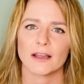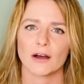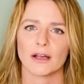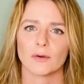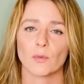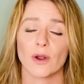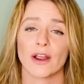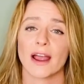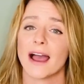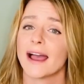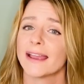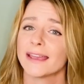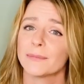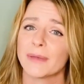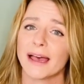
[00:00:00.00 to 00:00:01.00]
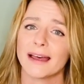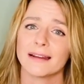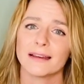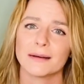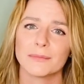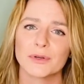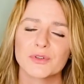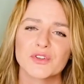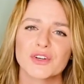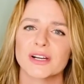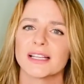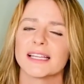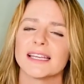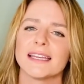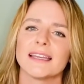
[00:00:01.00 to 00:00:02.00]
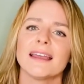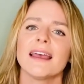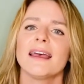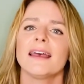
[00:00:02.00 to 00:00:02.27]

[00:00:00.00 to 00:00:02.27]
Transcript: on where I am at emotionally